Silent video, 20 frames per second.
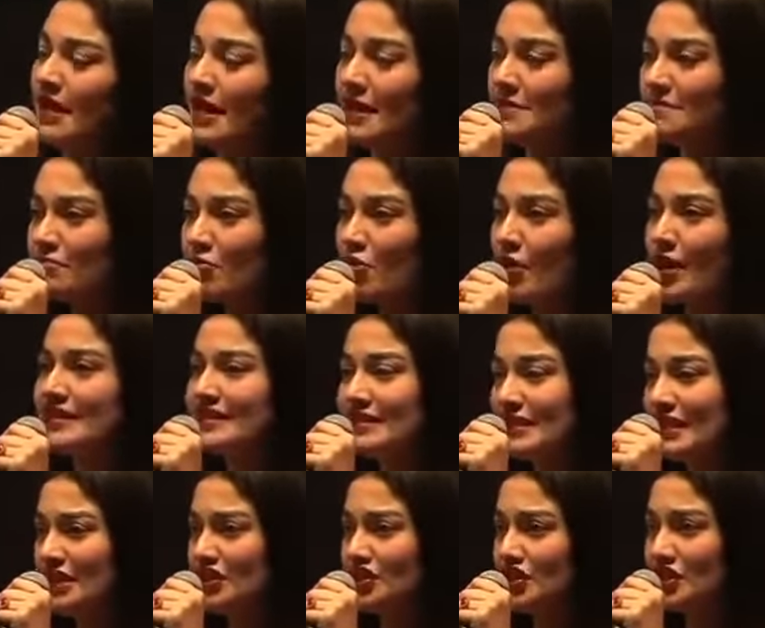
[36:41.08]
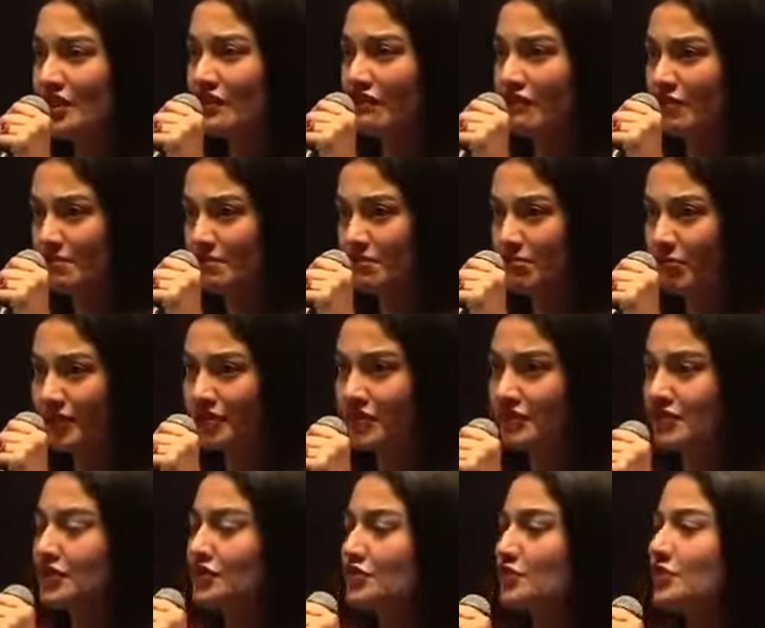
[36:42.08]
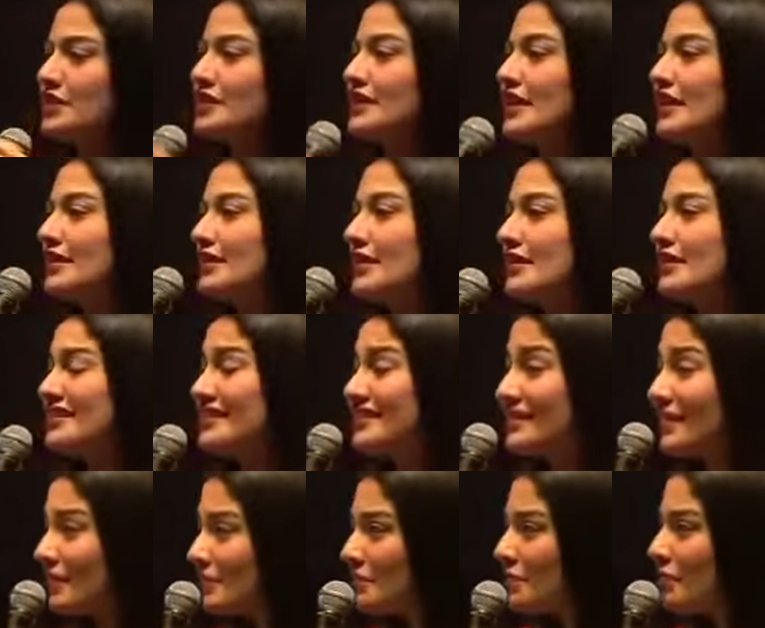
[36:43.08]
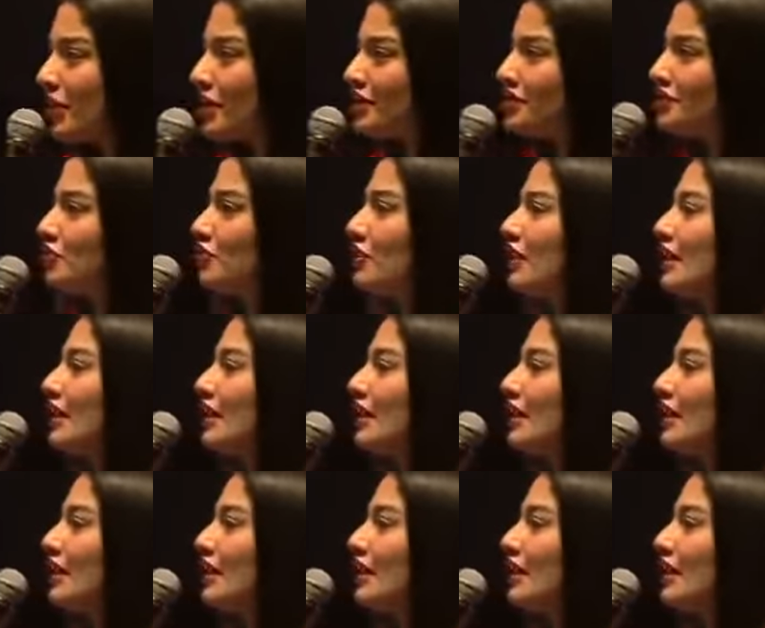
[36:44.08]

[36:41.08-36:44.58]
Embrace each and every breath that you are taking. Celebrate your